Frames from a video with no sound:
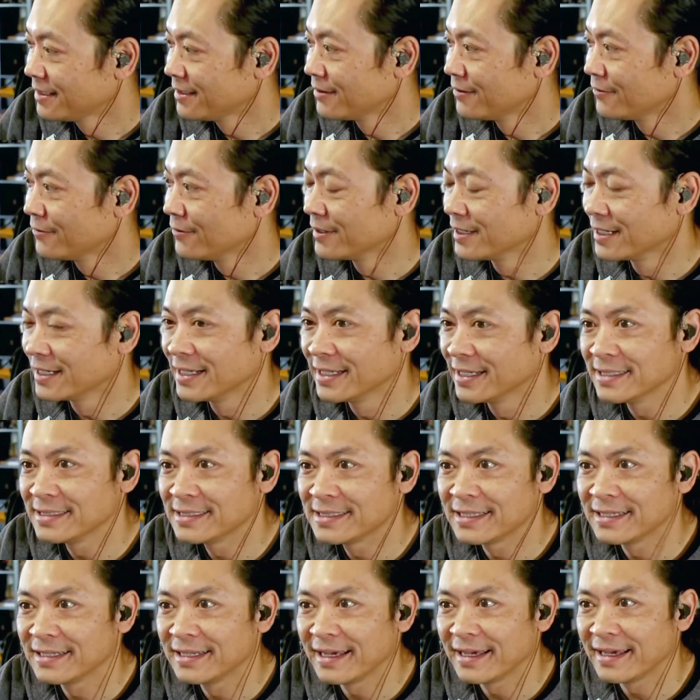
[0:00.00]
what it is
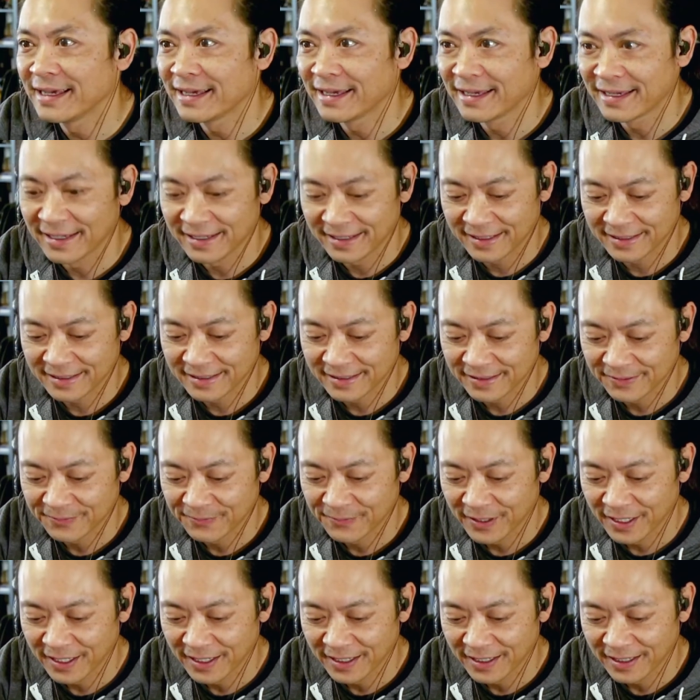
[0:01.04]
today,
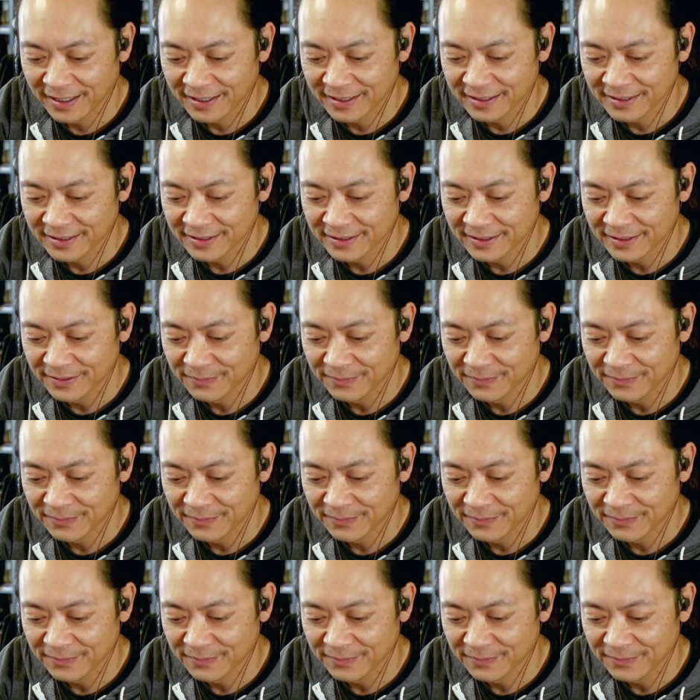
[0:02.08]
man.